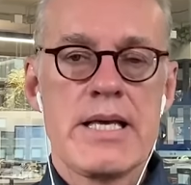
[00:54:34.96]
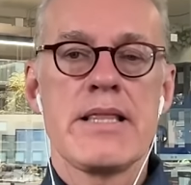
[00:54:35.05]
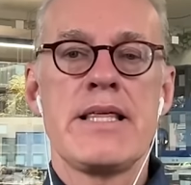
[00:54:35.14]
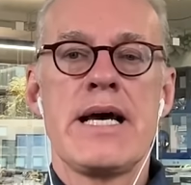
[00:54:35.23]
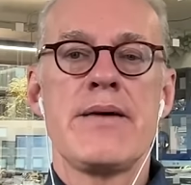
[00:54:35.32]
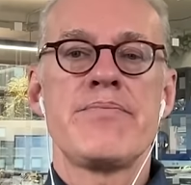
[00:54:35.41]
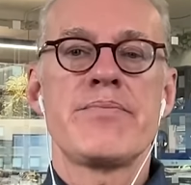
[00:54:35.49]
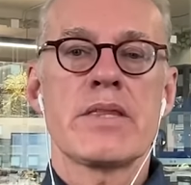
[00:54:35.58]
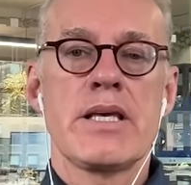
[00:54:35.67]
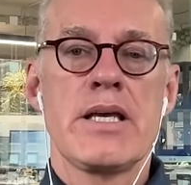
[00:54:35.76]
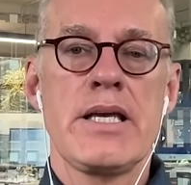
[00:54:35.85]
that,
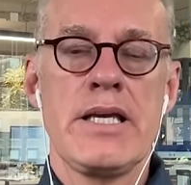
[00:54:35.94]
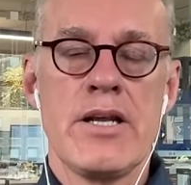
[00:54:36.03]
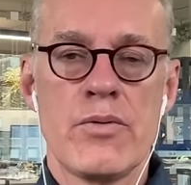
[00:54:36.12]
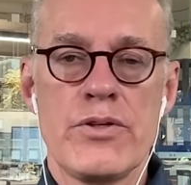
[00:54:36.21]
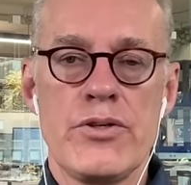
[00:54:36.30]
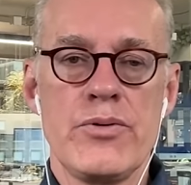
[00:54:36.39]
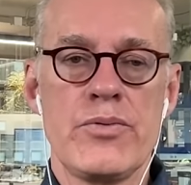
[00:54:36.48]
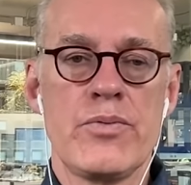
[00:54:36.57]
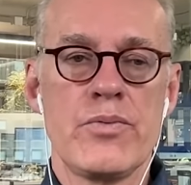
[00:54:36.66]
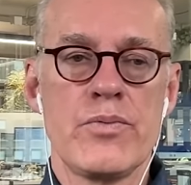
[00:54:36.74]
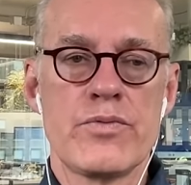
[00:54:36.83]
you know,
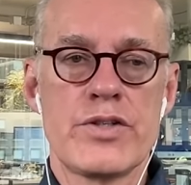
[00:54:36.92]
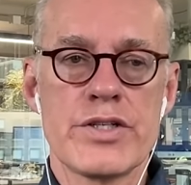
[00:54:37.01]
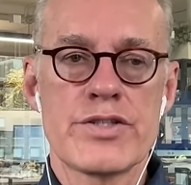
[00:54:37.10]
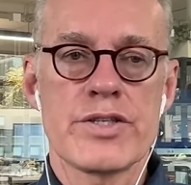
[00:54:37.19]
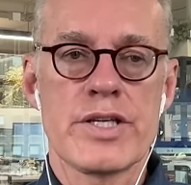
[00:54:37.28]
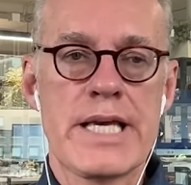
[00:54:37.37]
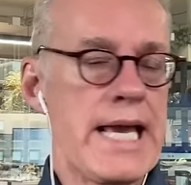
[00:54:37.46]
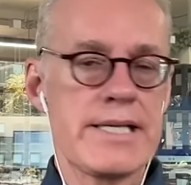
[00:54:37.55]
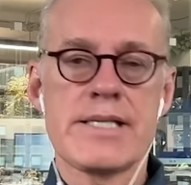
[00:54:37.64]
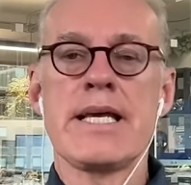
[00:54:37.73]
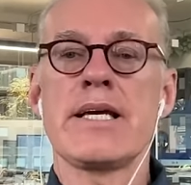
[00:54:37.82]
you just
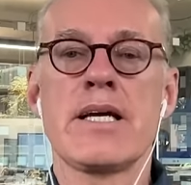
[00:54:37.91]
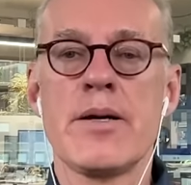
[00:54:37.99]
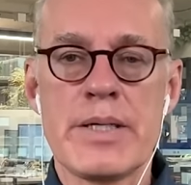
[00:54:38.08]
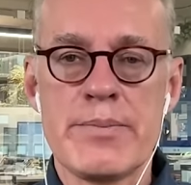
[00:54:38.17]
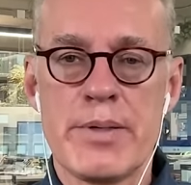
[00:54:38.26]
can't take a company